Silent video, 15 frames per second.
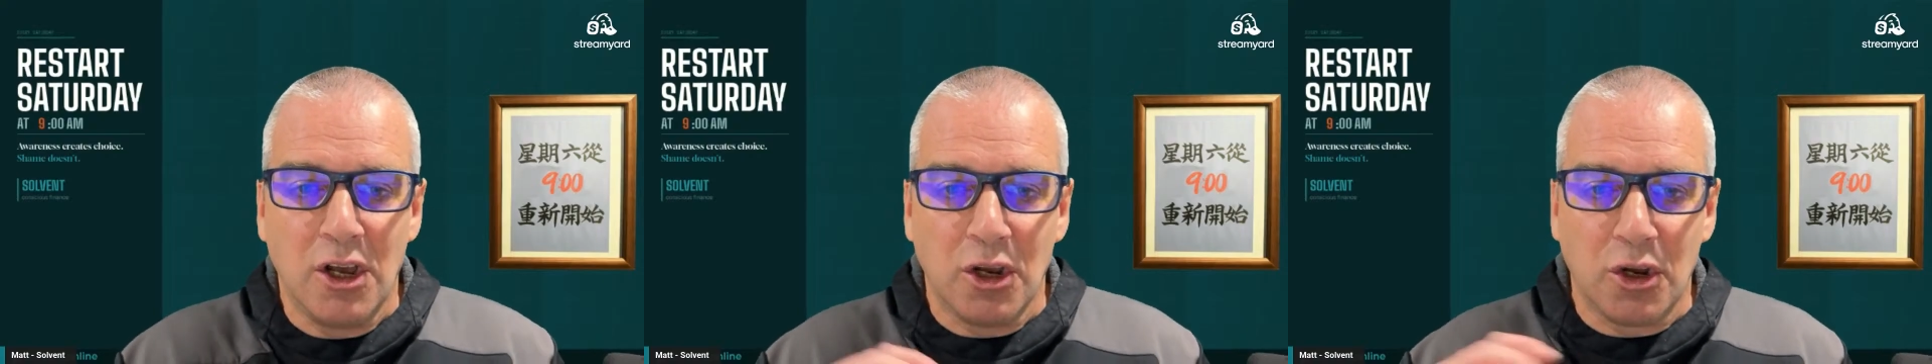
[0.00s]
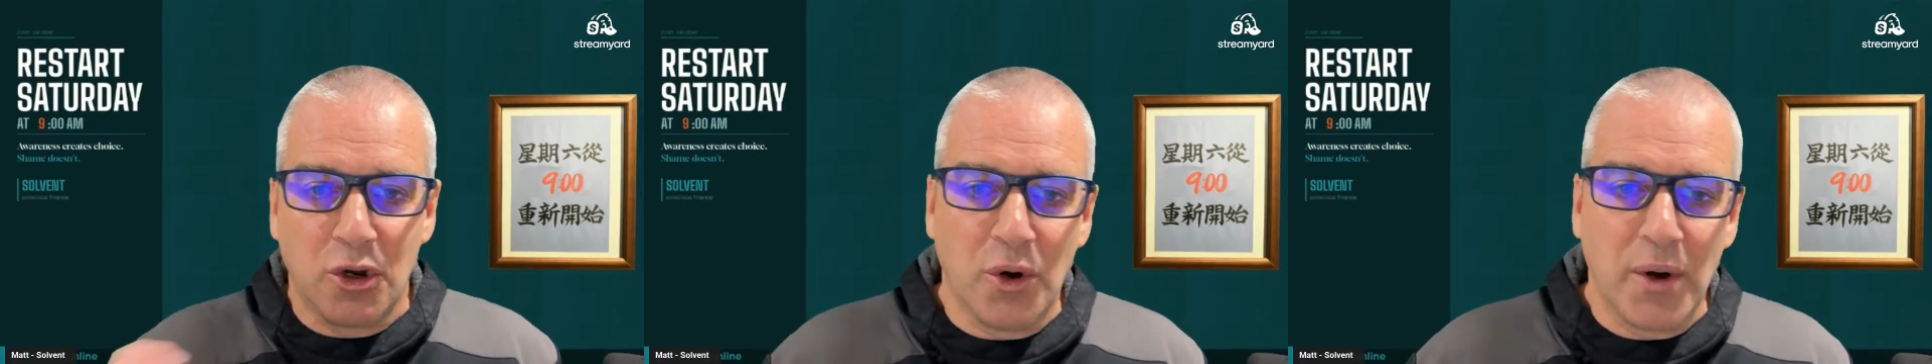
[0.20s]

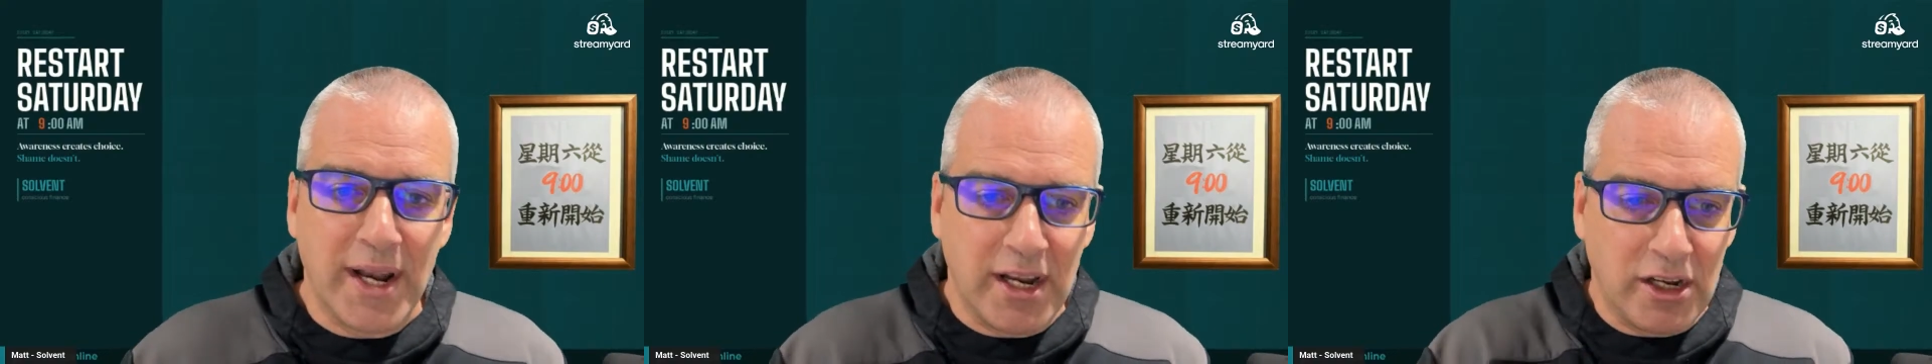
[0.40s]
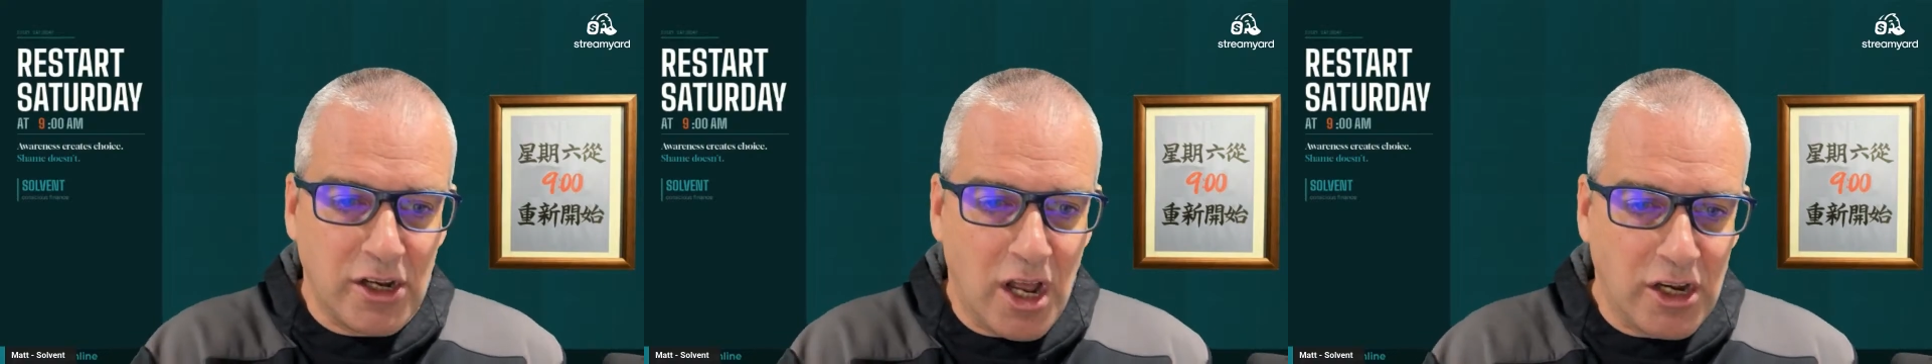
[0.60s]
go in
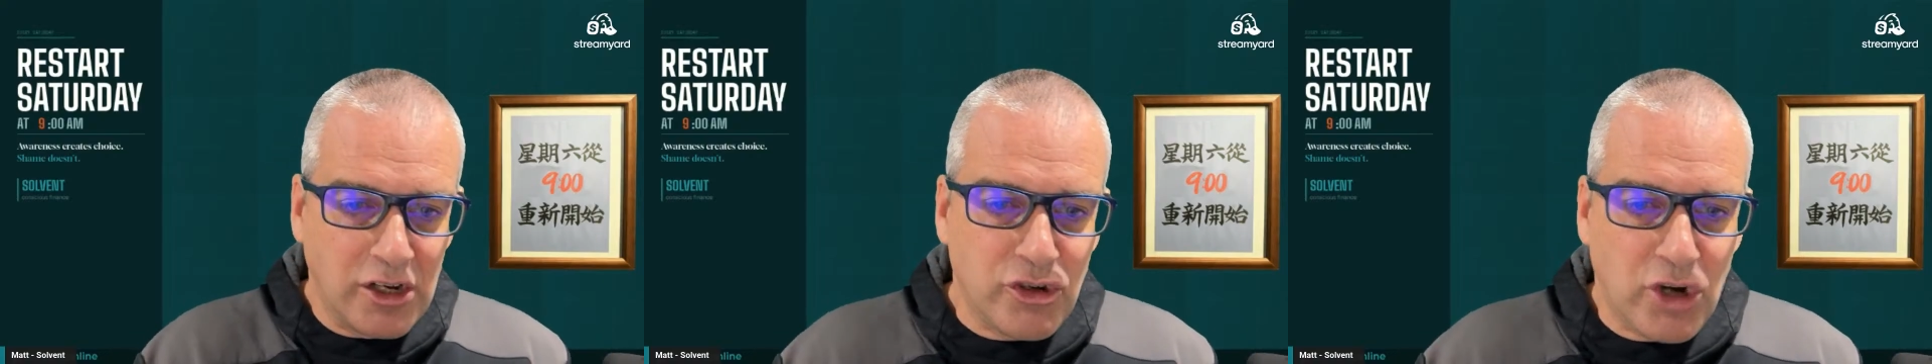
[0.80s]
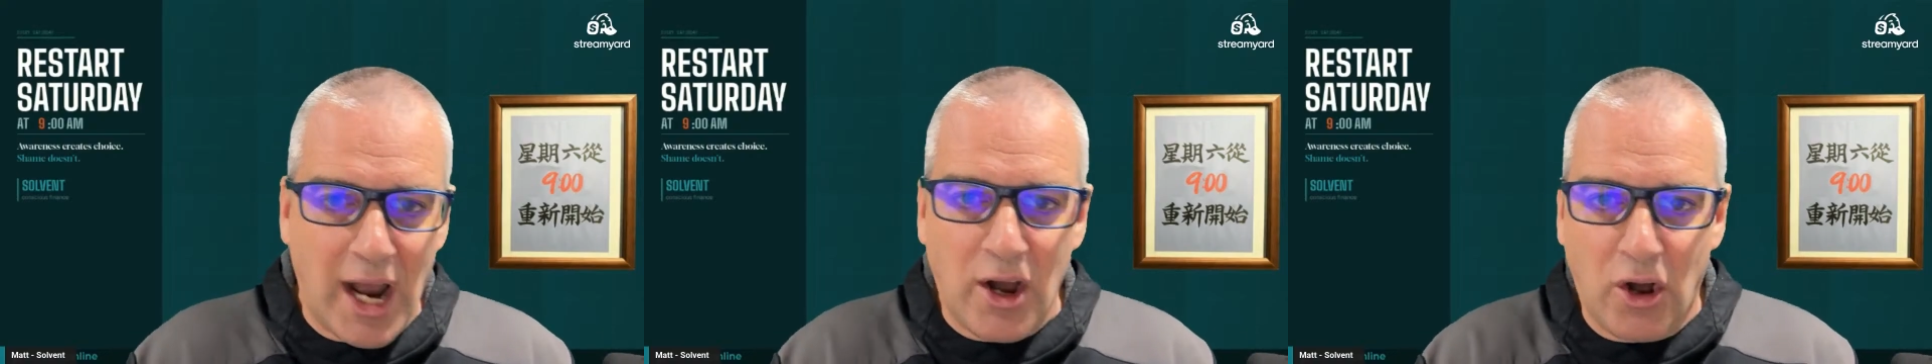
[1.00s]
and
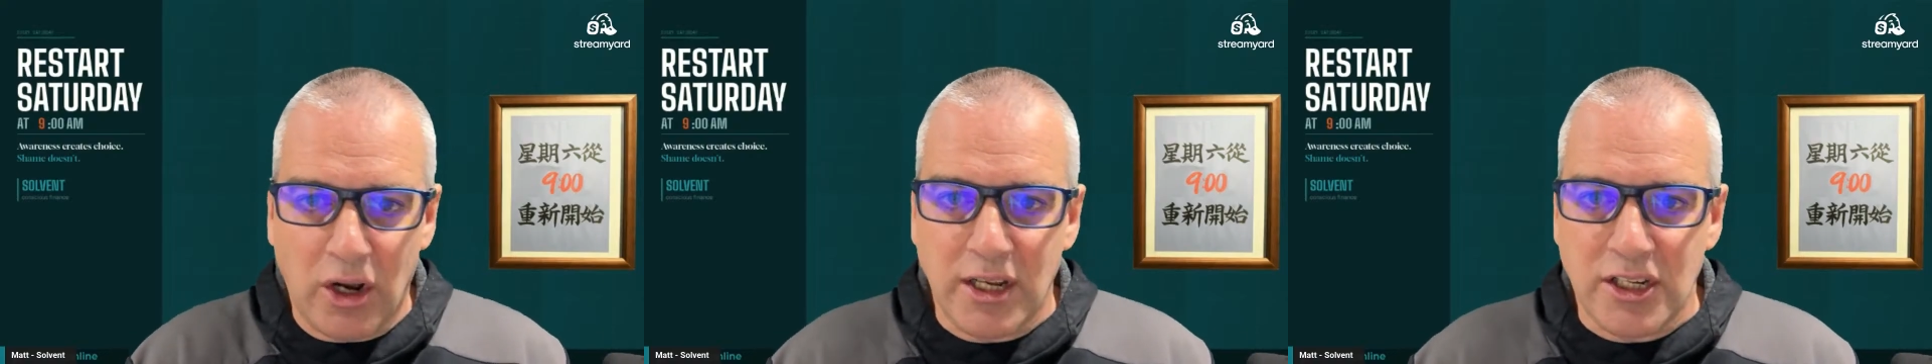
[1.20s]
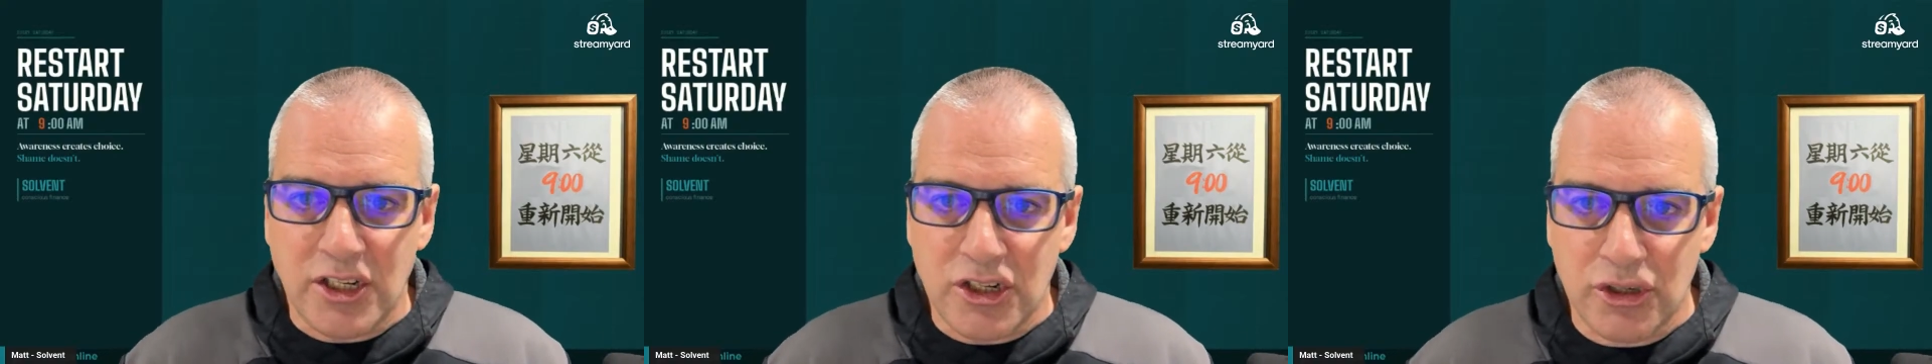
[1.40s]
track all
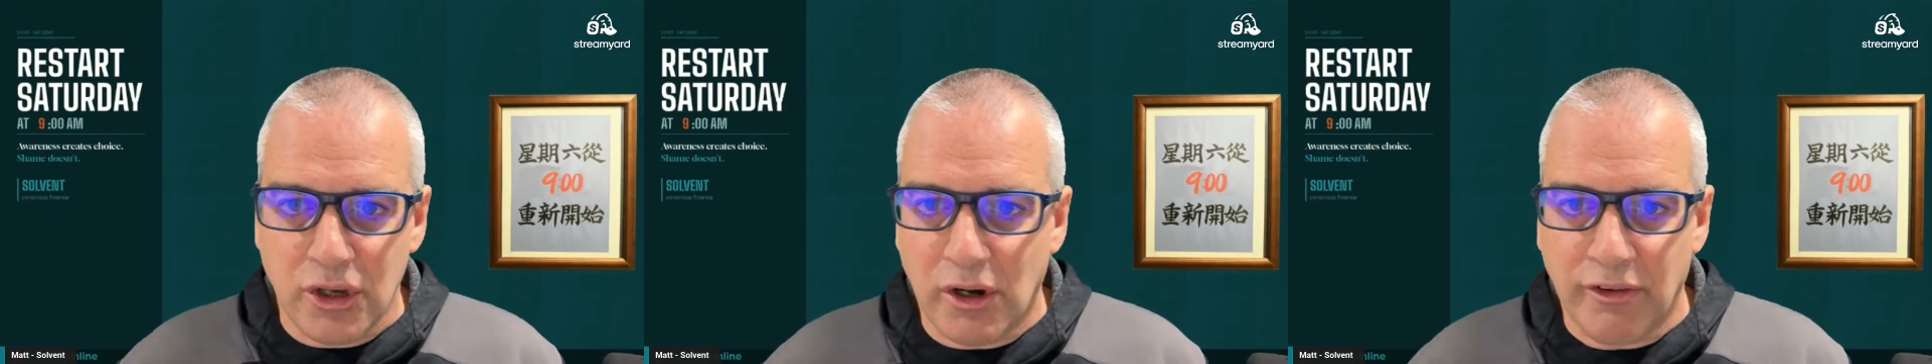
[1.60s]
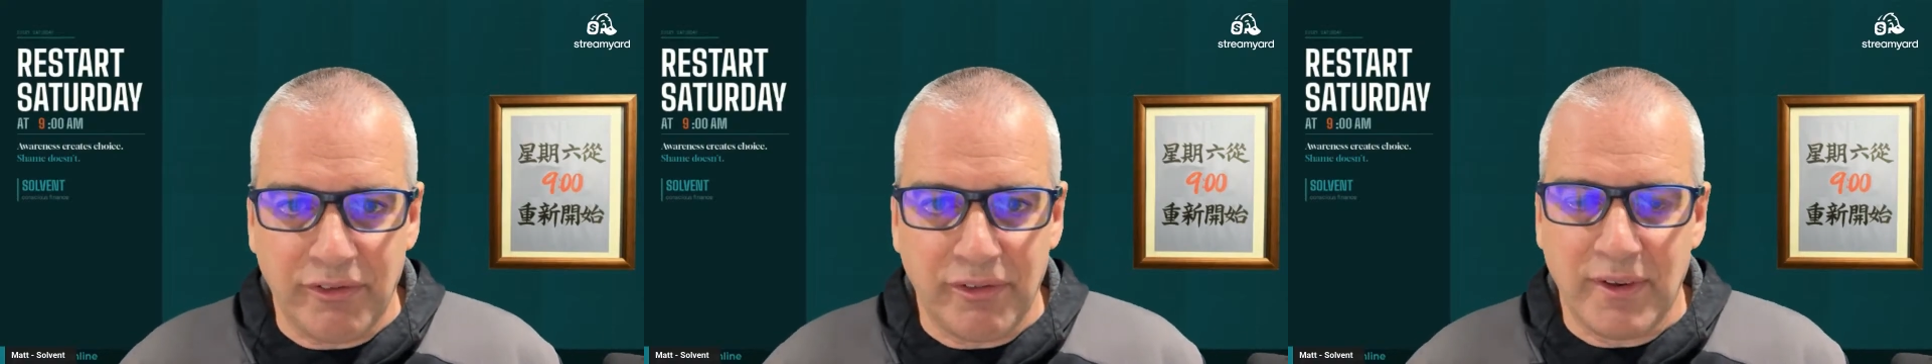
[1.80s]
this stuff.